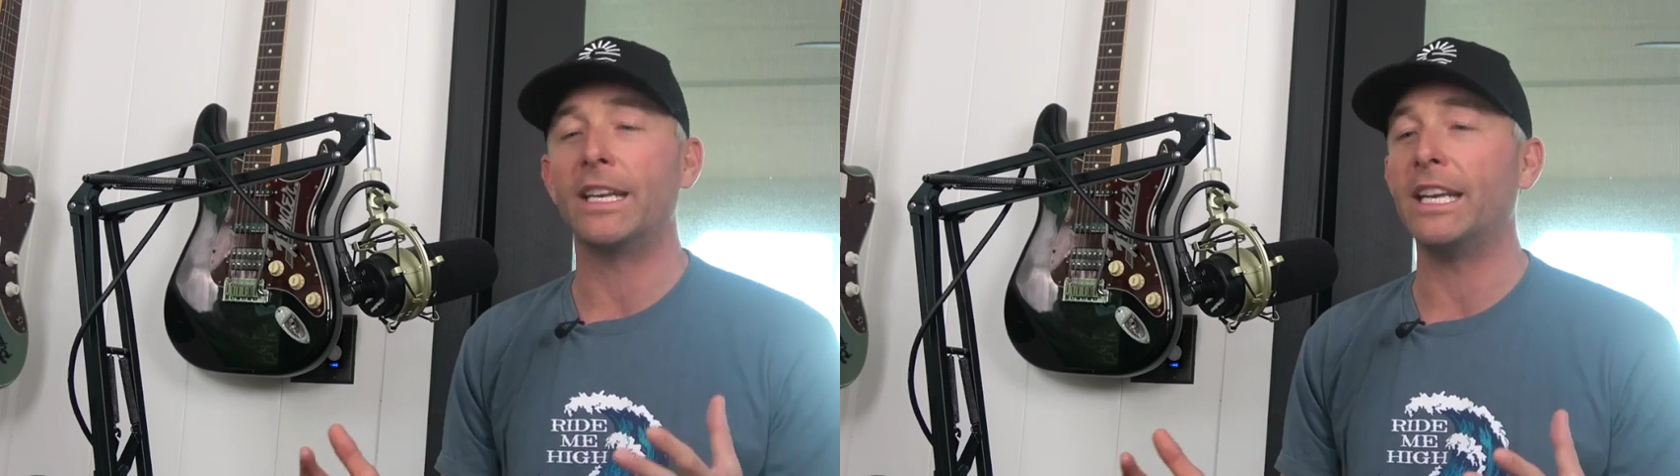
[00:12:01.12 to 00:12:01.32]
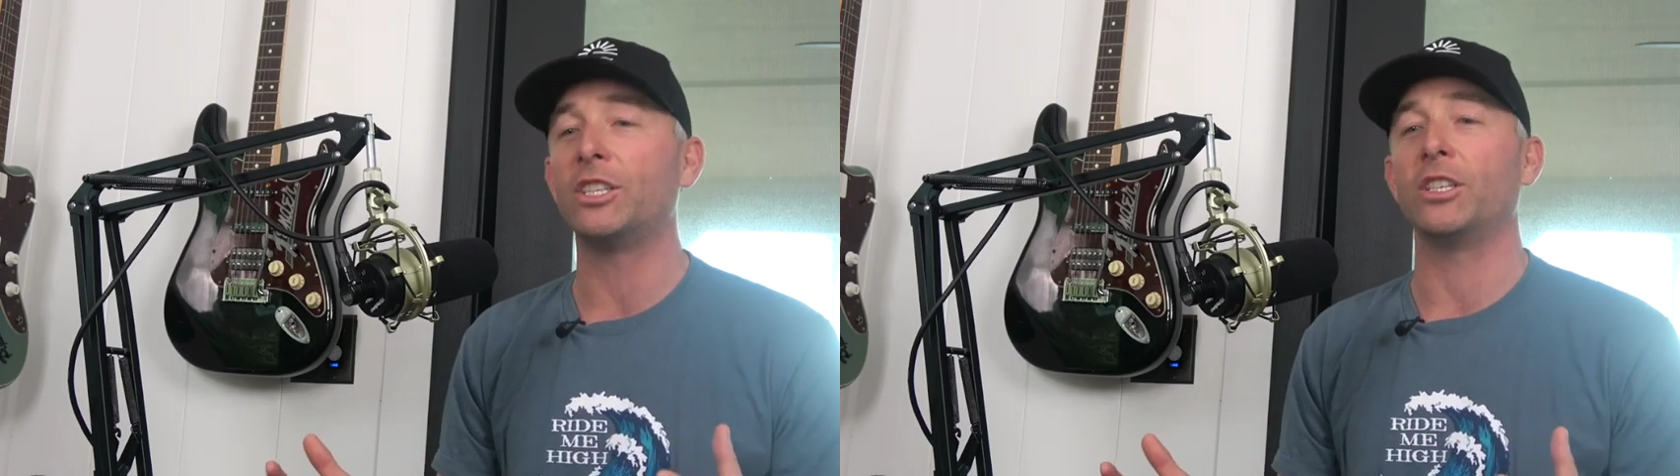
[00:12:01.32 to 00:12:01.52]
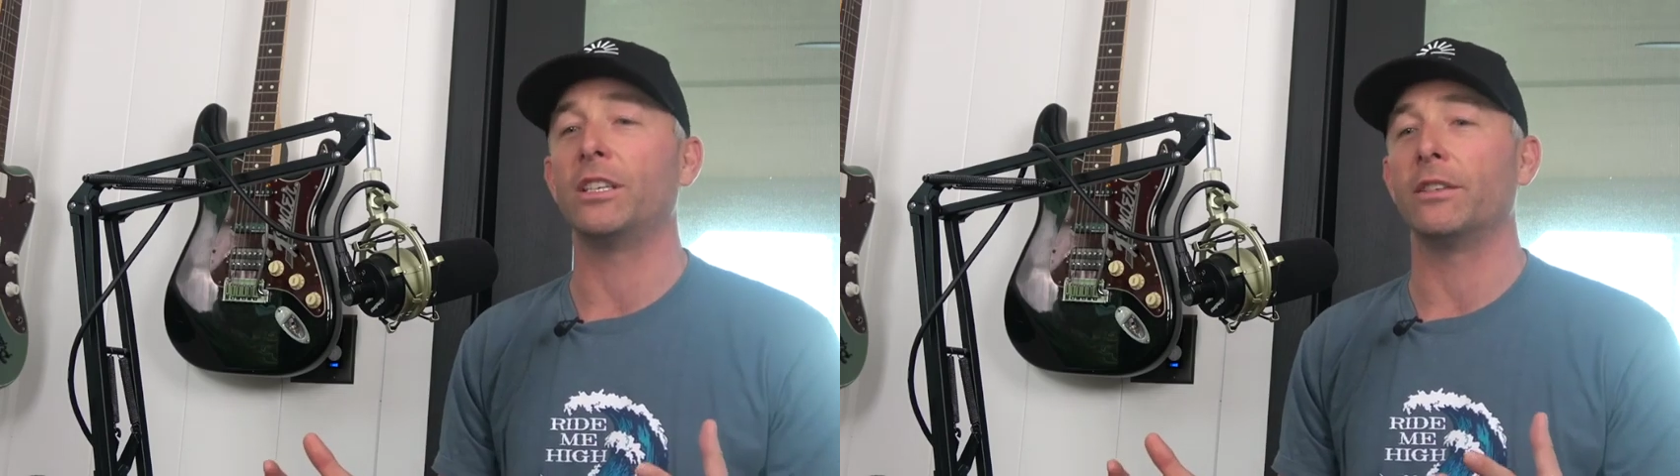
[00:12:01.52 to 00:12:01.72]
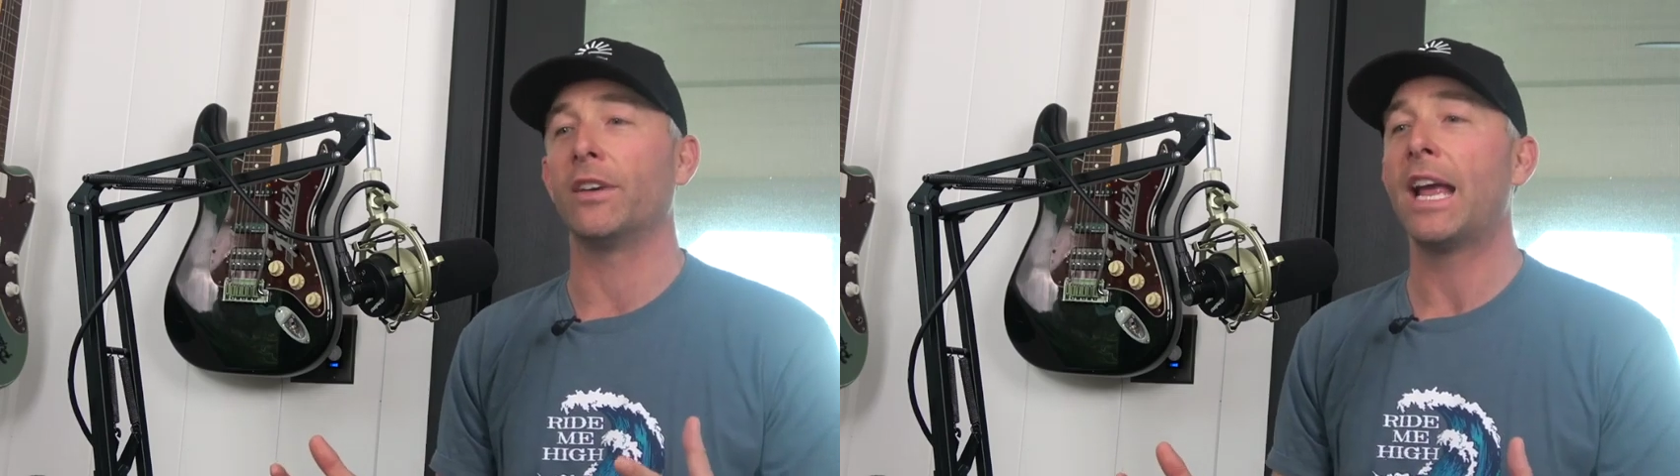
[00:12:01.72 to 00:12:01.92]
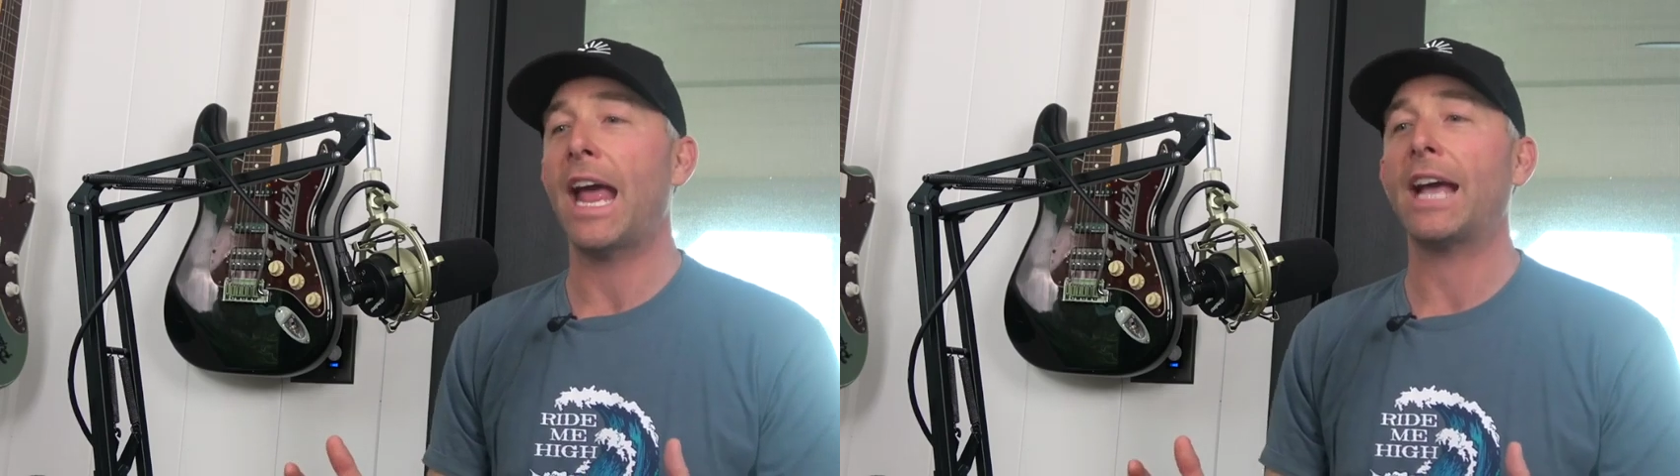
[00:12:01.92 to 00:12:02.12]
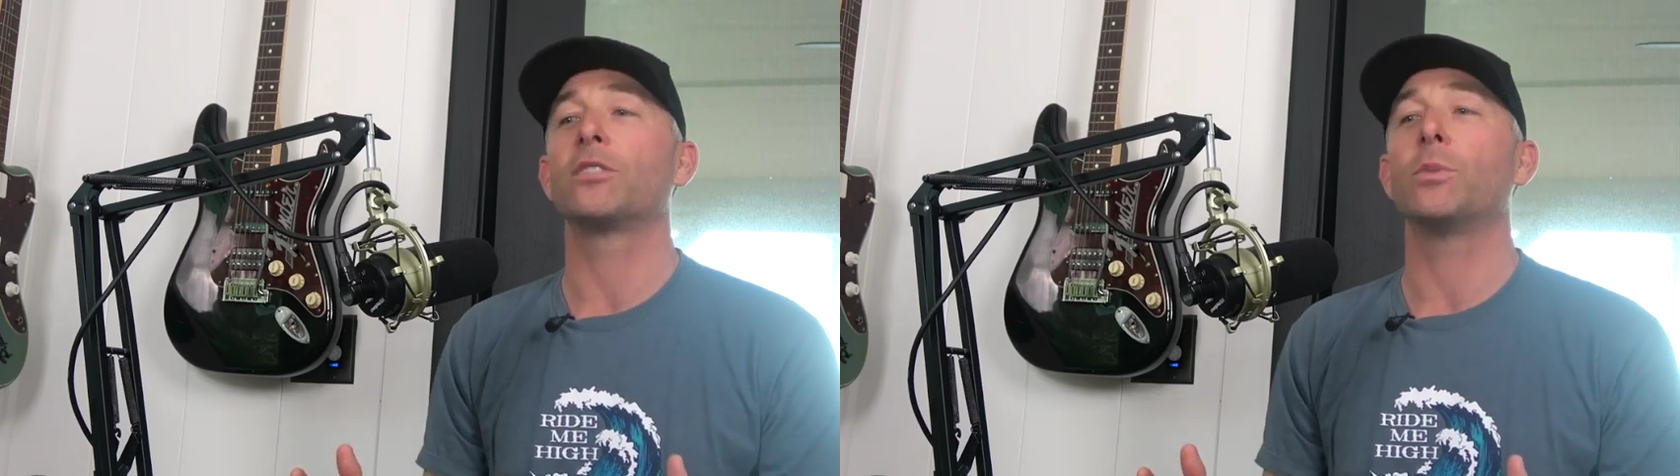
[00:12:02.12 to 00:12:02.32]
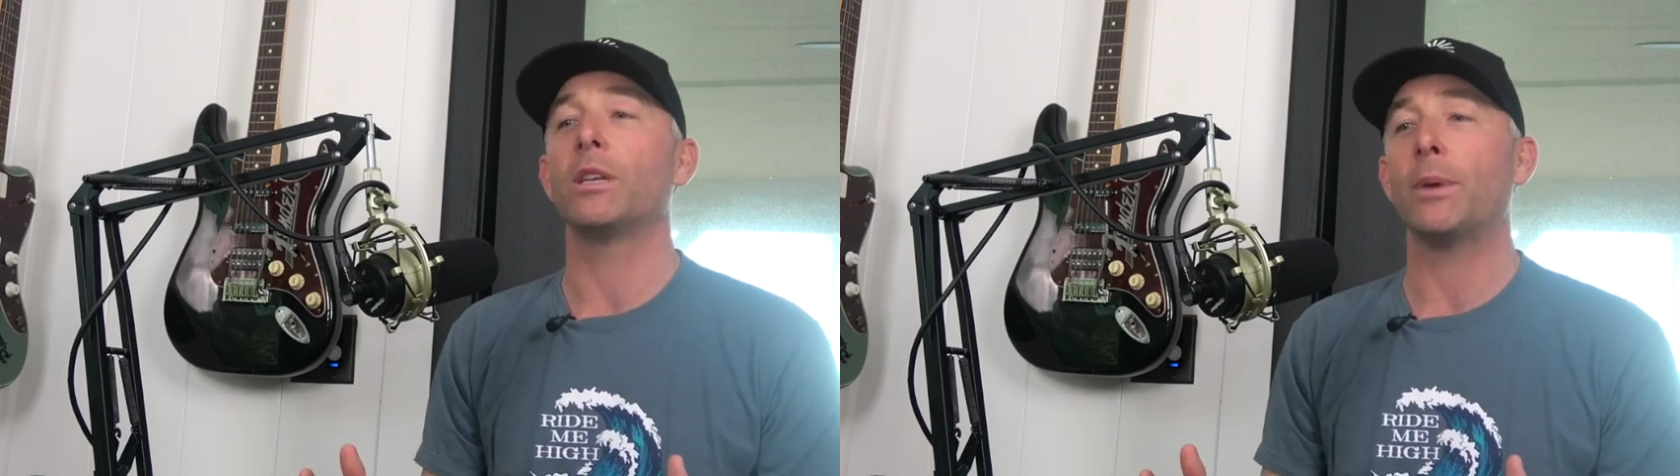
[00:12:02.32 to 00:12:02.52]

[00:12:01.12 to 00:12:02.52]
initiative has been